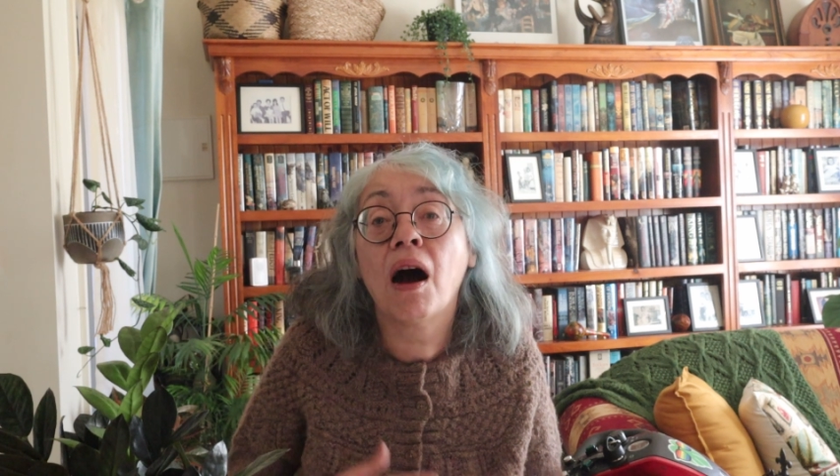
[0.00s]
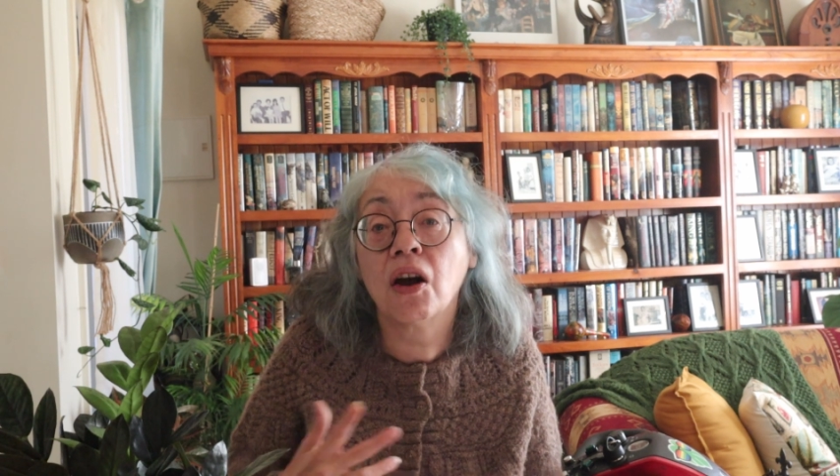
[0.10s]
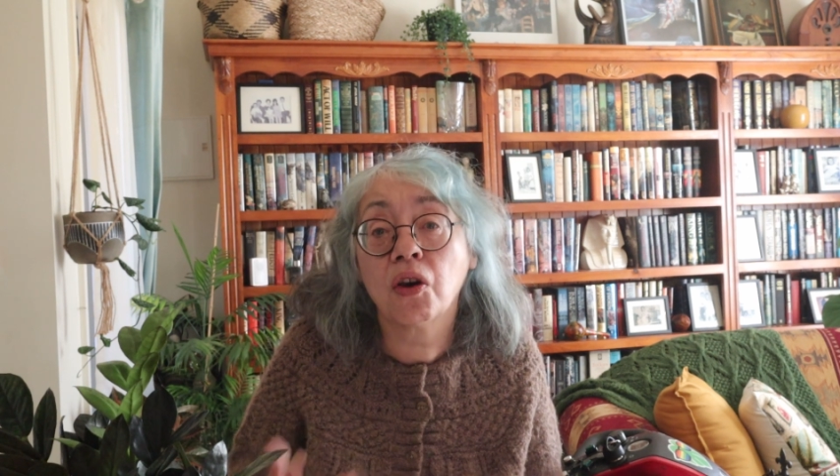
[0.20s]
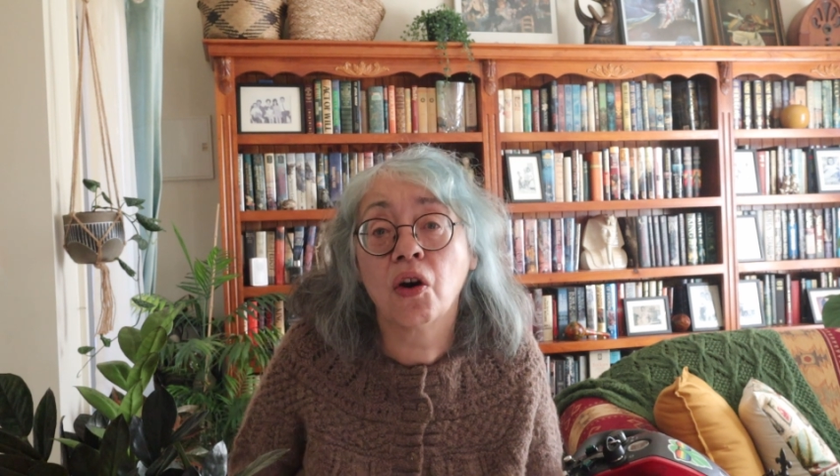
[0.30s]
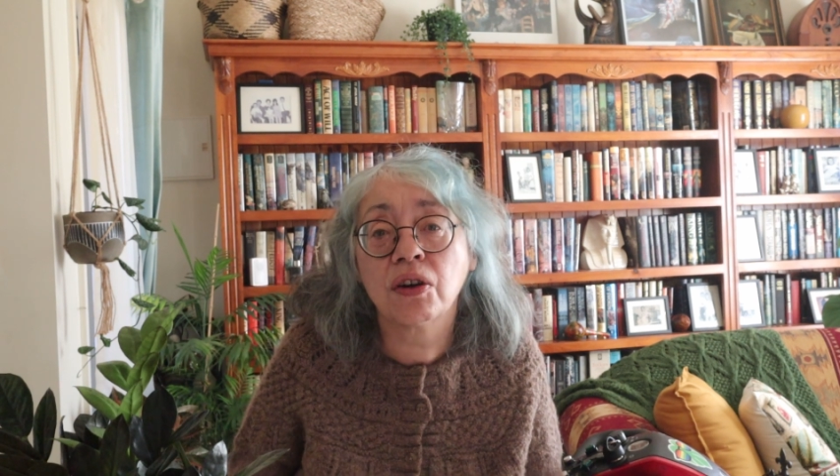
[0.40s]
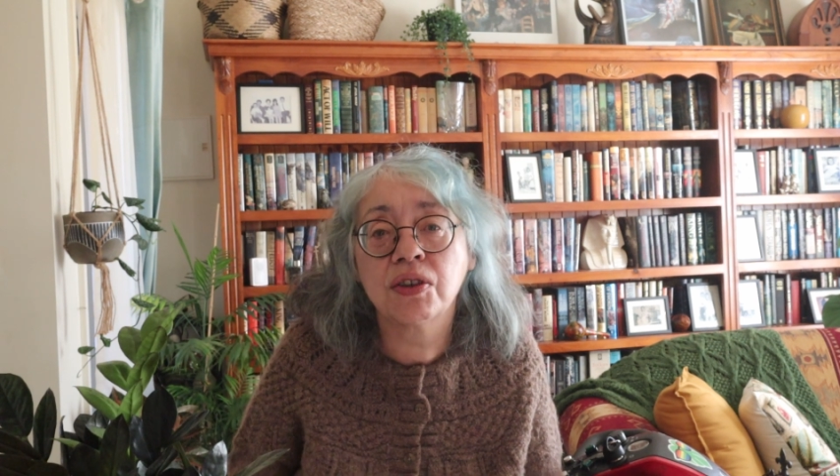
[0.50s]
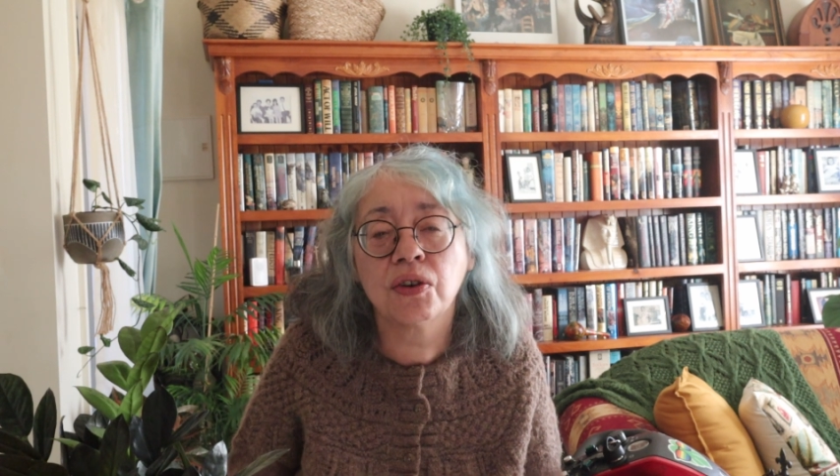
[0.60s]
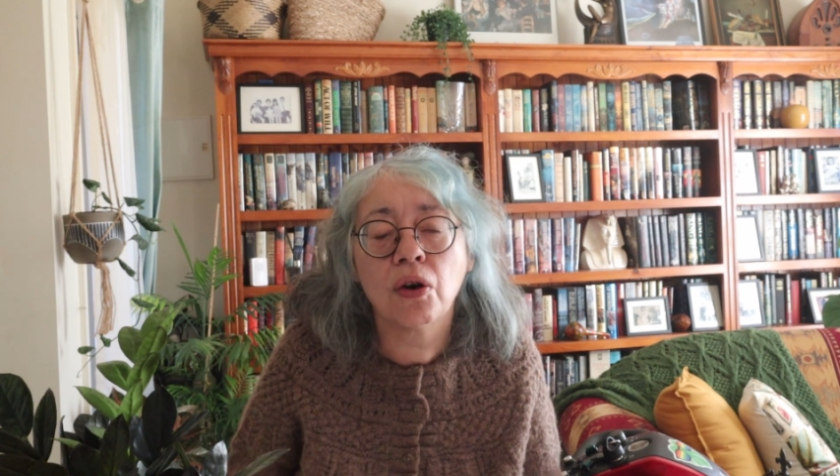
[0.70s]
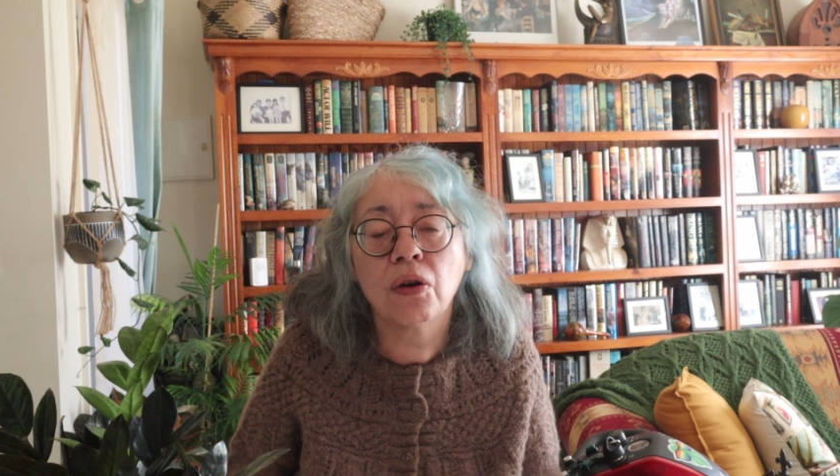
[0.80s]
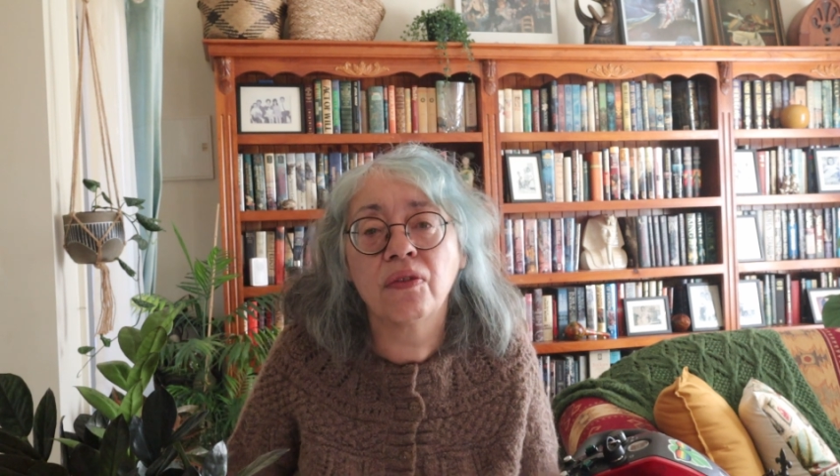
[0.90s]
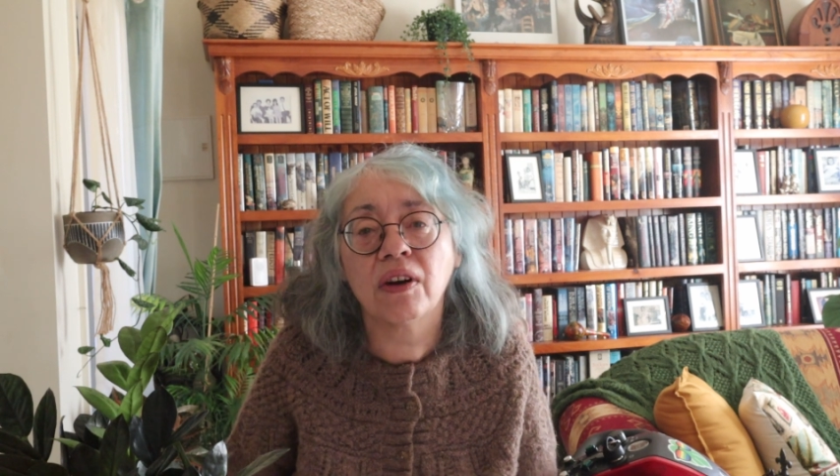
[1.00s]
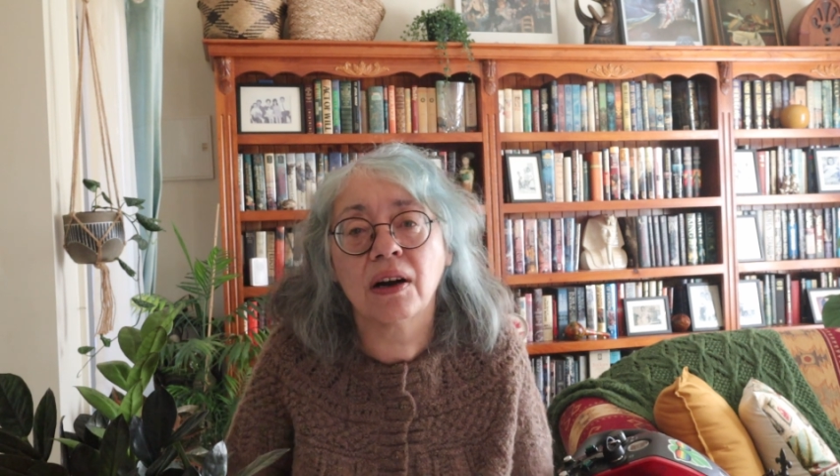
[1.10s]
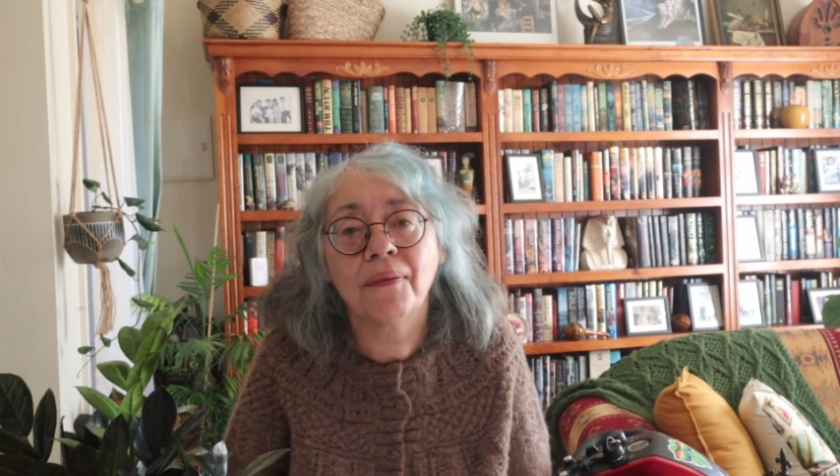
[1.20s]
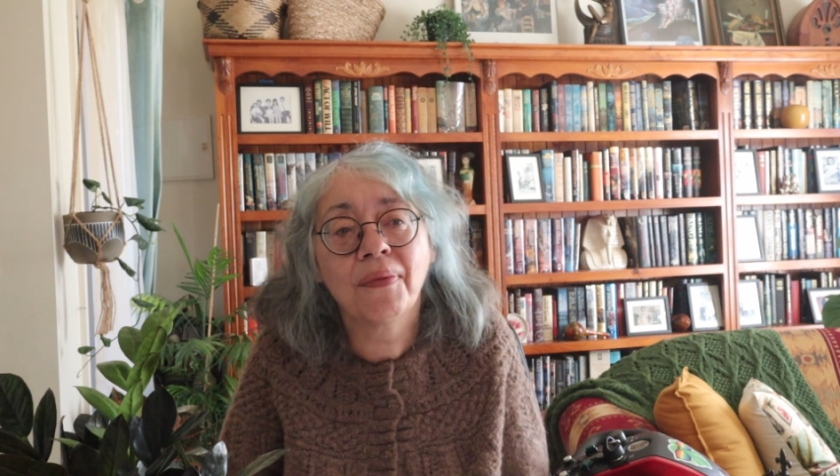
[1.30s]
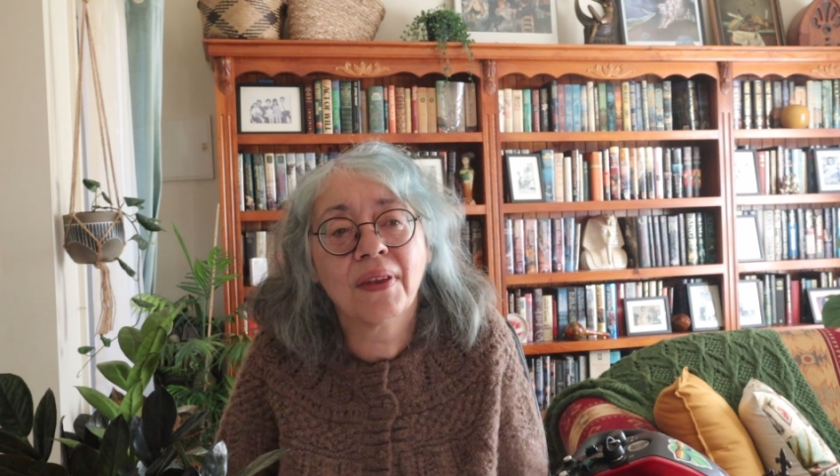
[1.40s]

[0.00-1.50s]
I knocked it over.